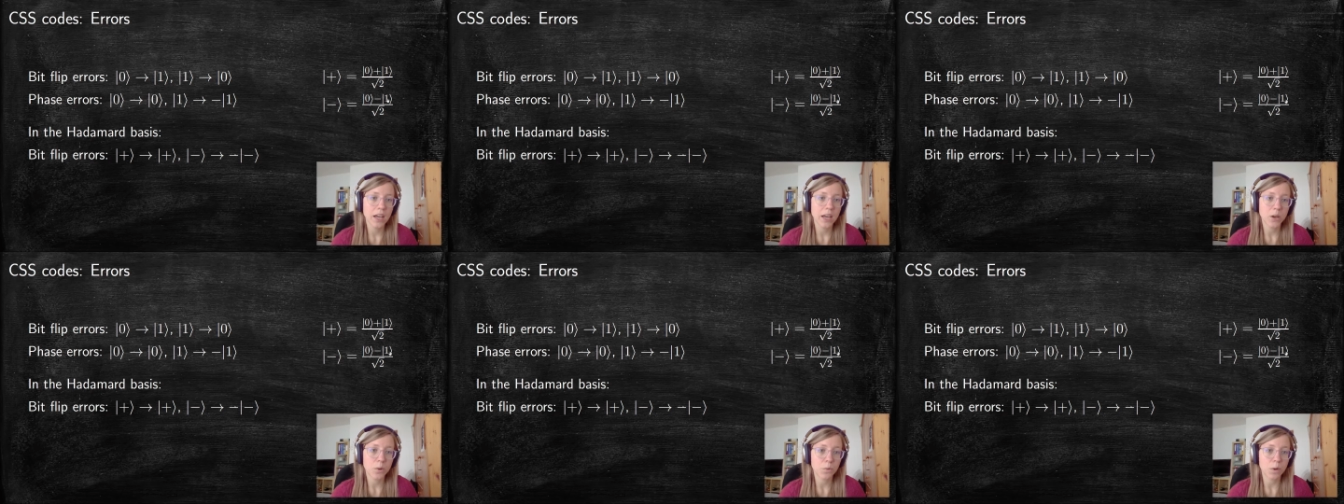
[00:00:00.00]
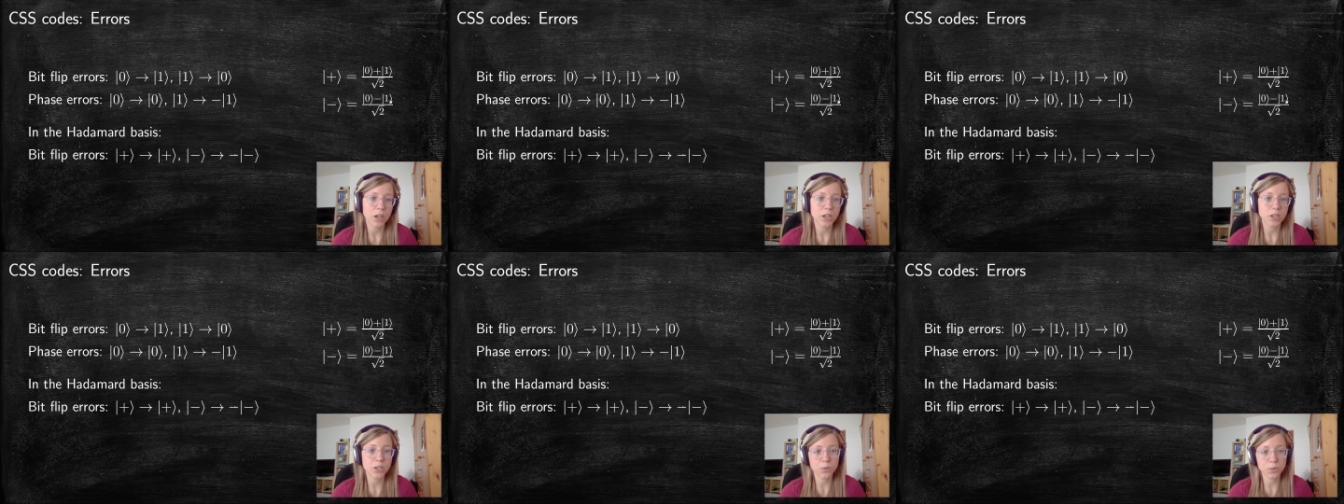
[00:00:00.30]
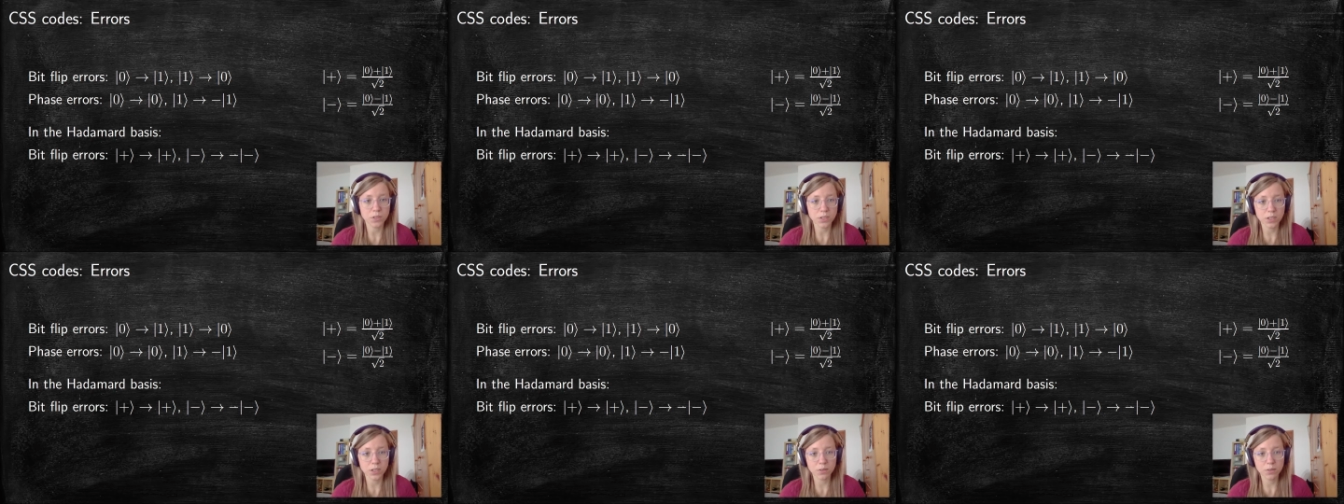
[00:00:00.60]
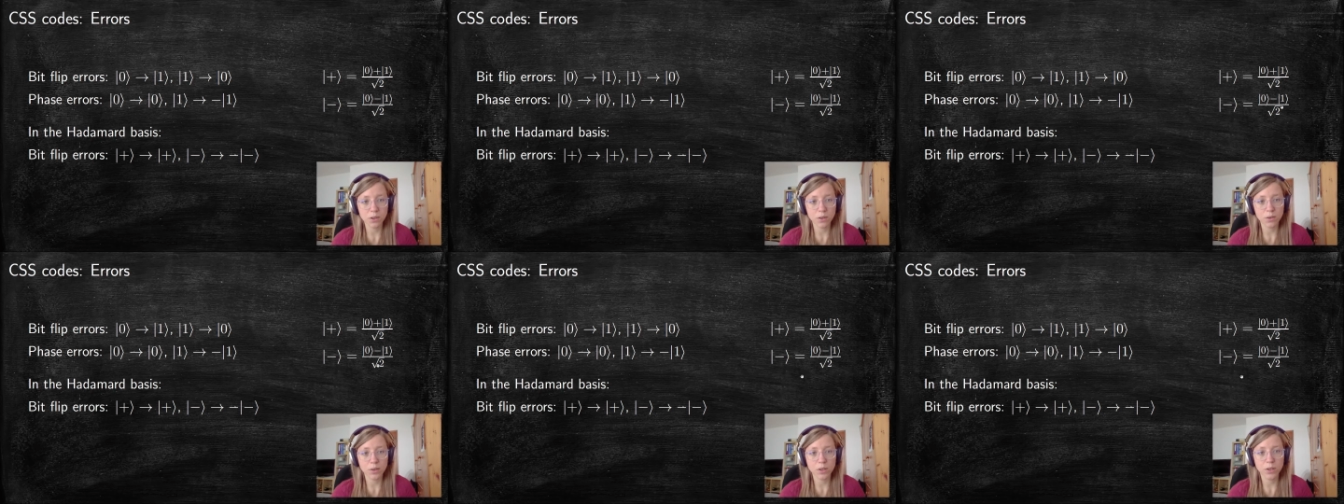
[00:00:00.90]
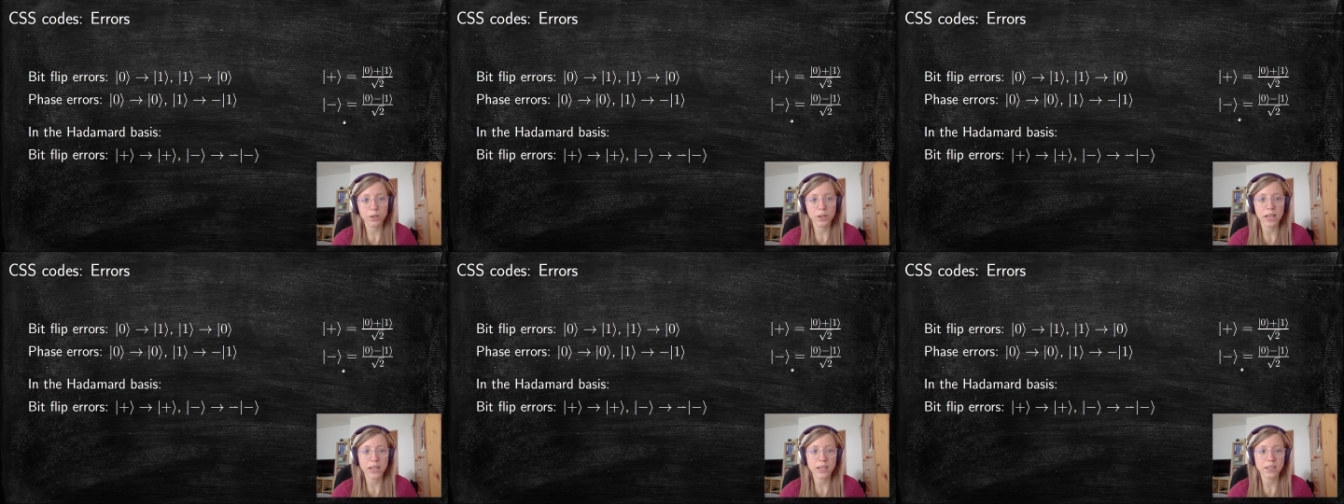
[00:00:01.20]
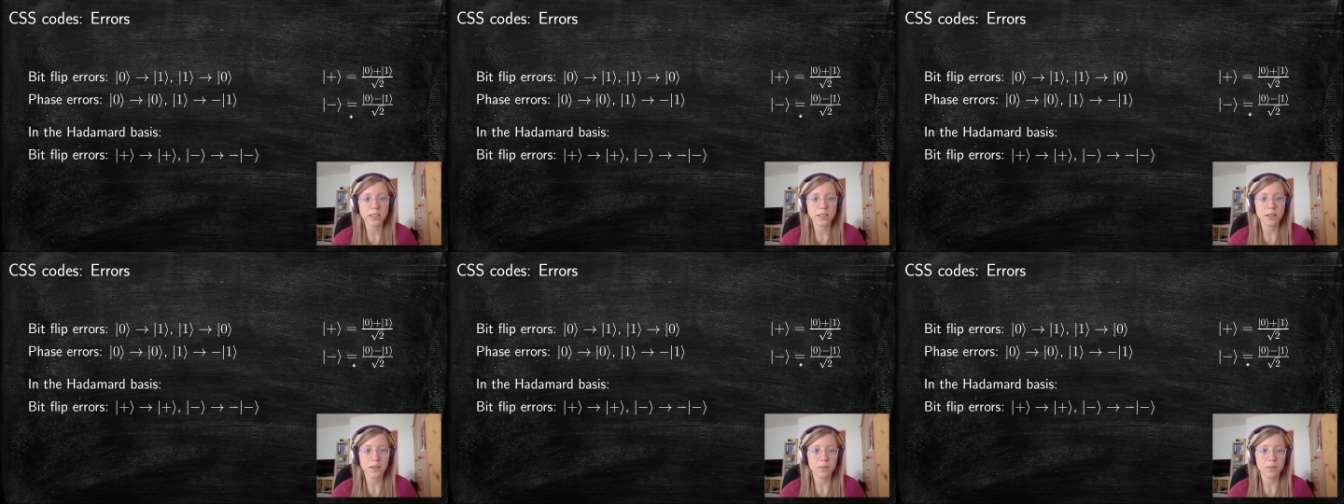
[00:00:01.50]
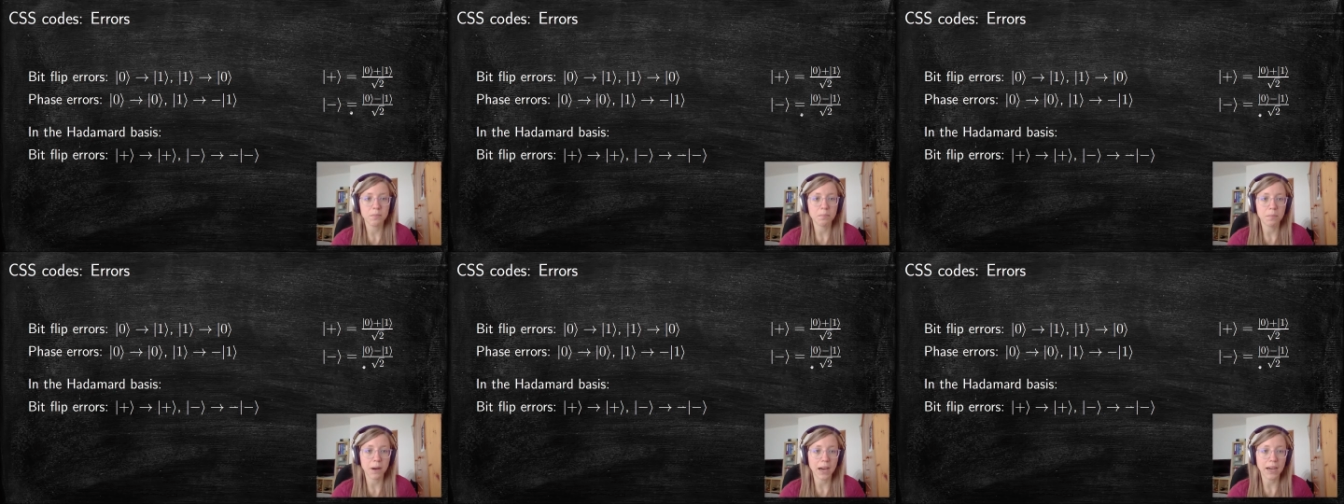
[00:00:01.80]
and a 1 to a 0, you get
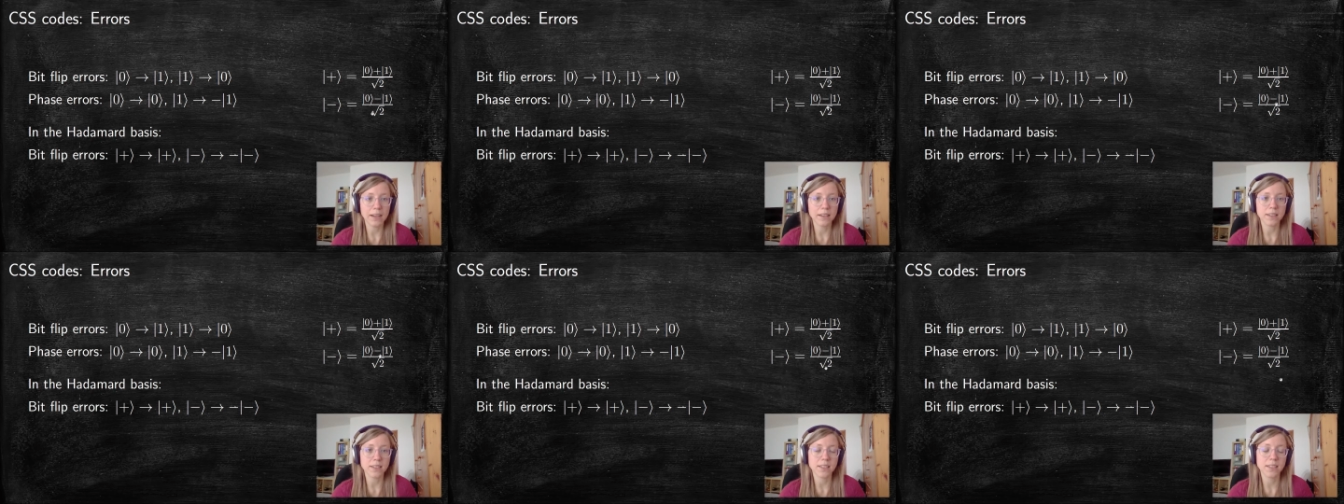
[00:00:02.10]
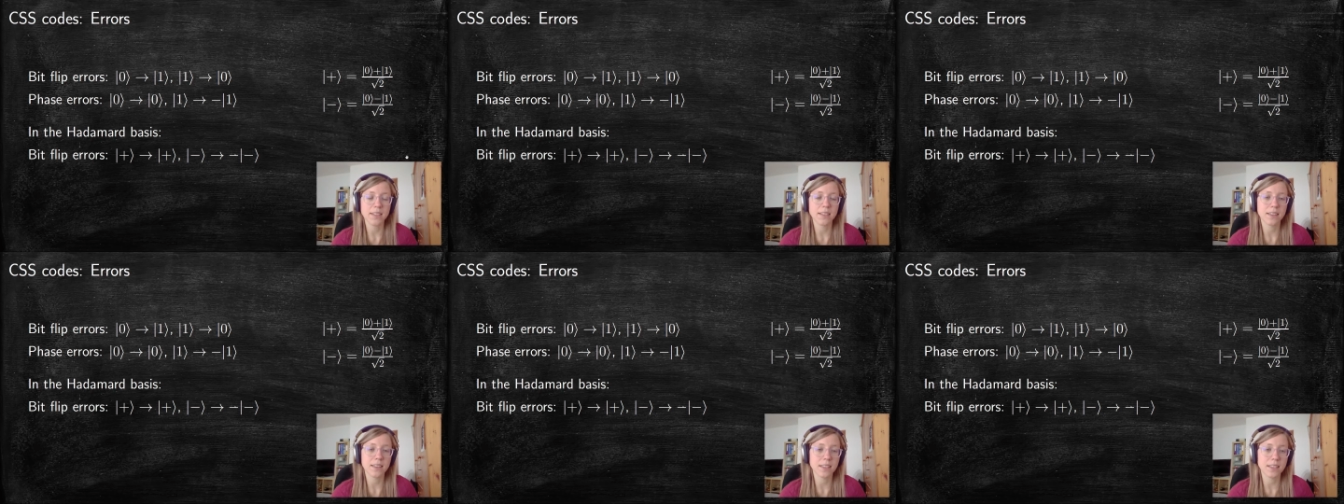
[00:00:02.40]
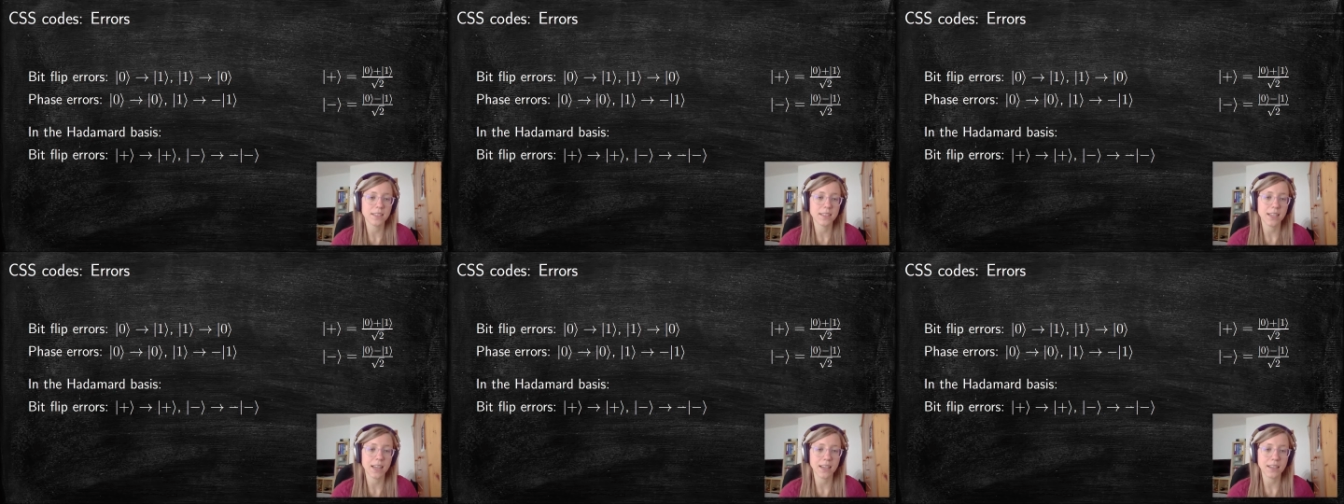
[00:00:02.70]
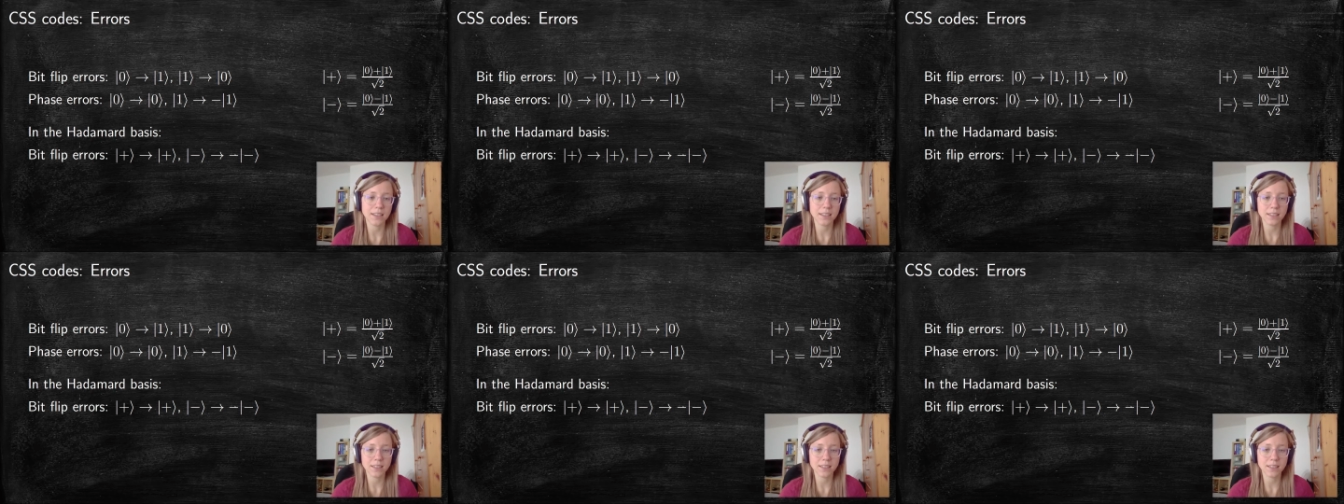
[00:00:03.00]
minus the state.